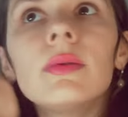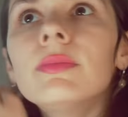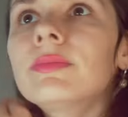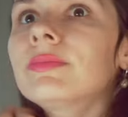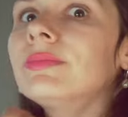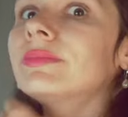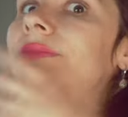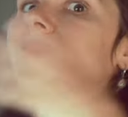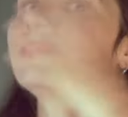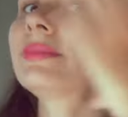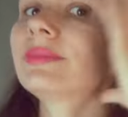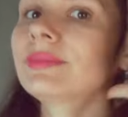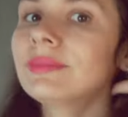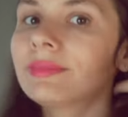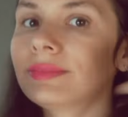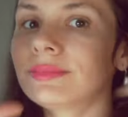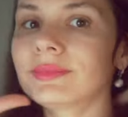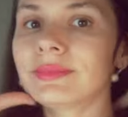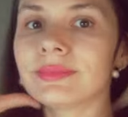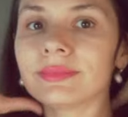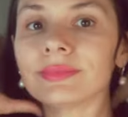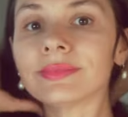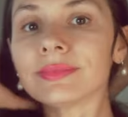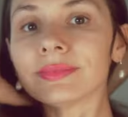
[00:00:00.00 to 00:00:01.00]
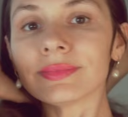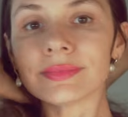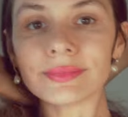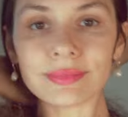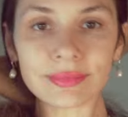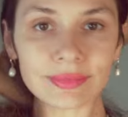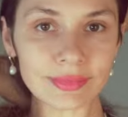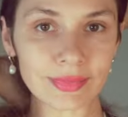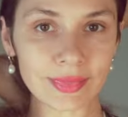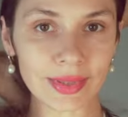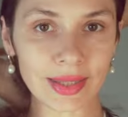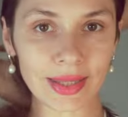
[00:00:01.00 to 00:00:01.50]
Mm-hmm.
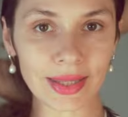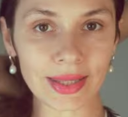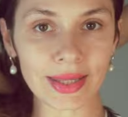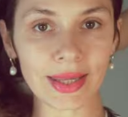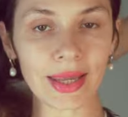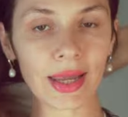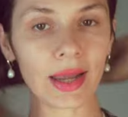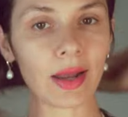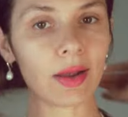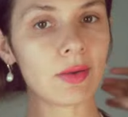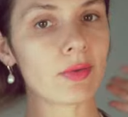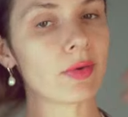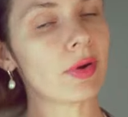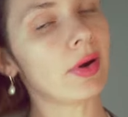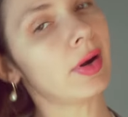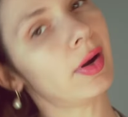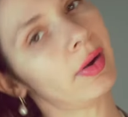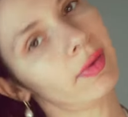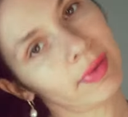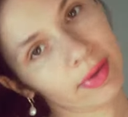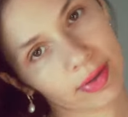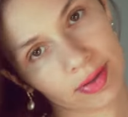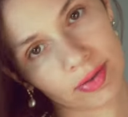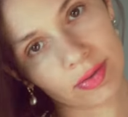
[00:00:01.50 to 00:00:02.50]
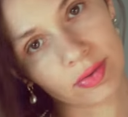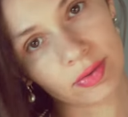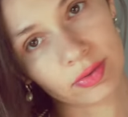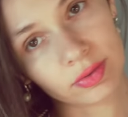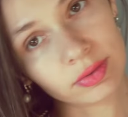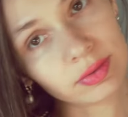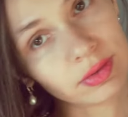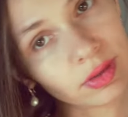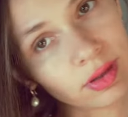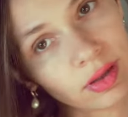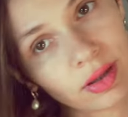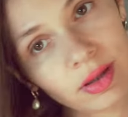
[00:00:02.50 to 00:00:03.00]
Yeah, wherever
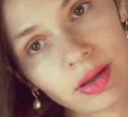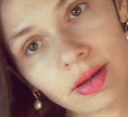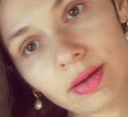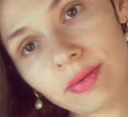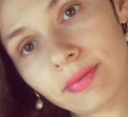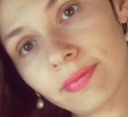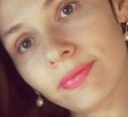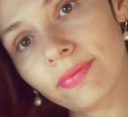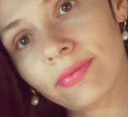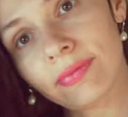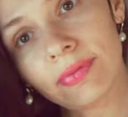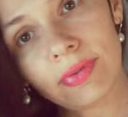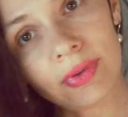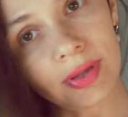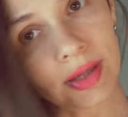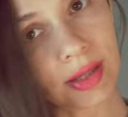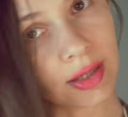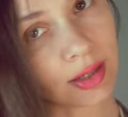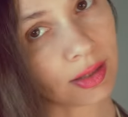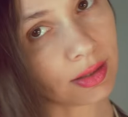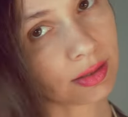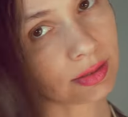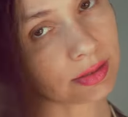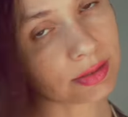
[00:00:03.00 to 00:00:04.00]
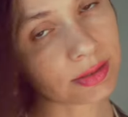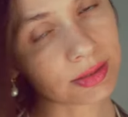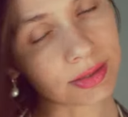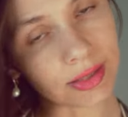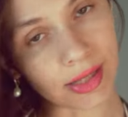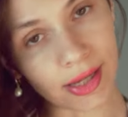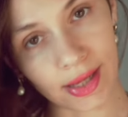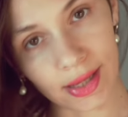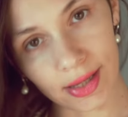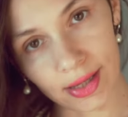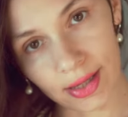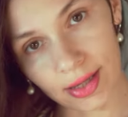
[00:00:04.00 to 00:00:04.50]
you feel
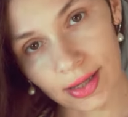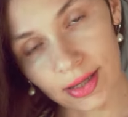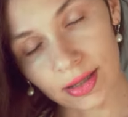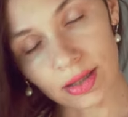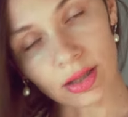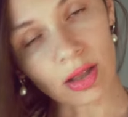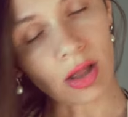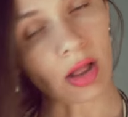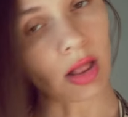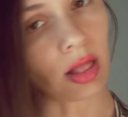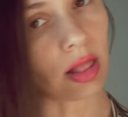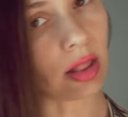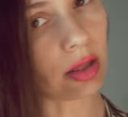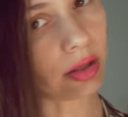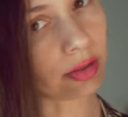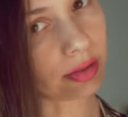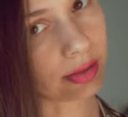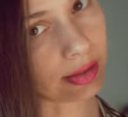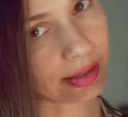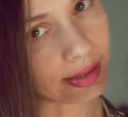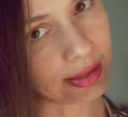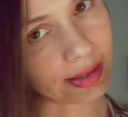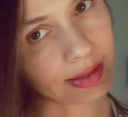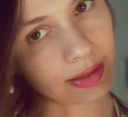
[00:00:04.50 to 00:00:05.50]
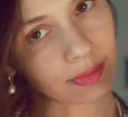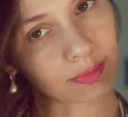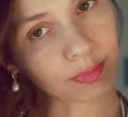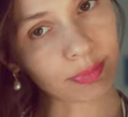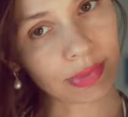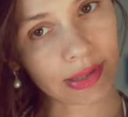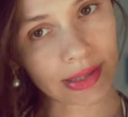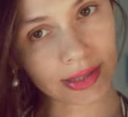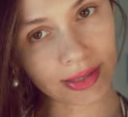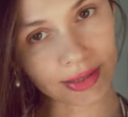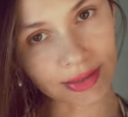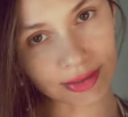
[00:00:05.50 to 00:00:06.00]
sad or lonely,
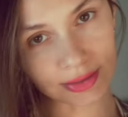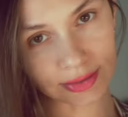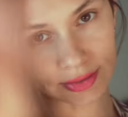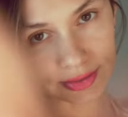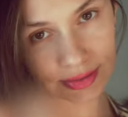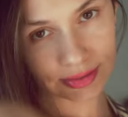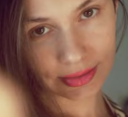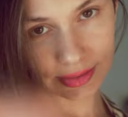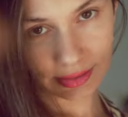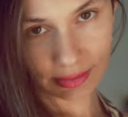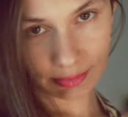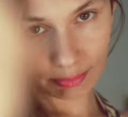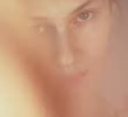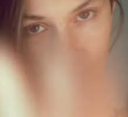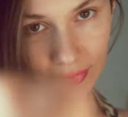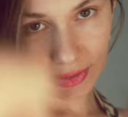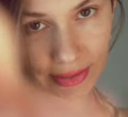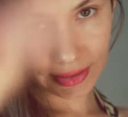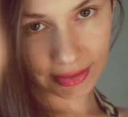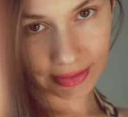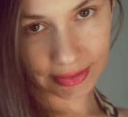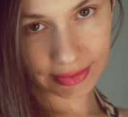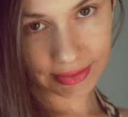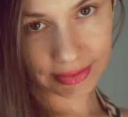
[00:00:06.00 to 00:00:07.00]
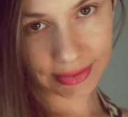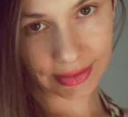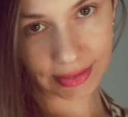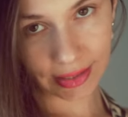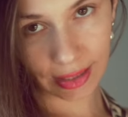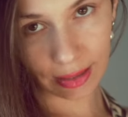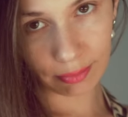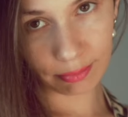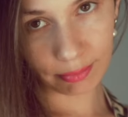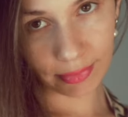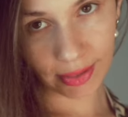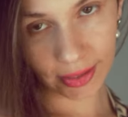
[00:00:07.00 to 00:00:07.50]
please, please
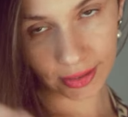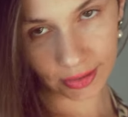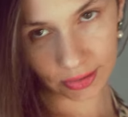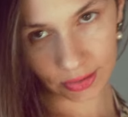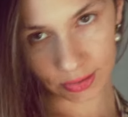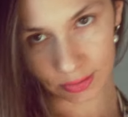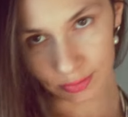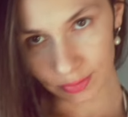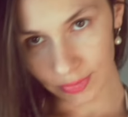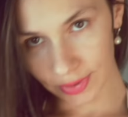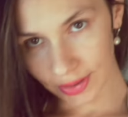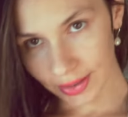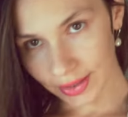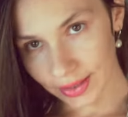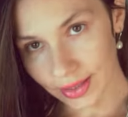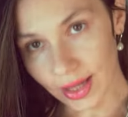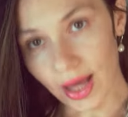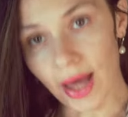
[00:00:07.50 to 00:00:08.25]
come back to me.